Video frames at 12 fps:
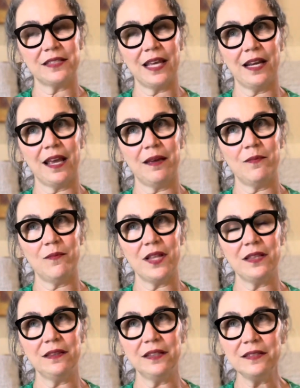and I'm
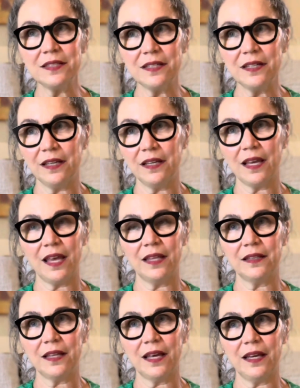listening
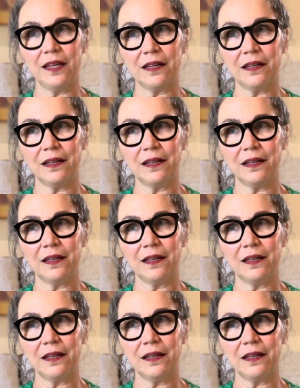and like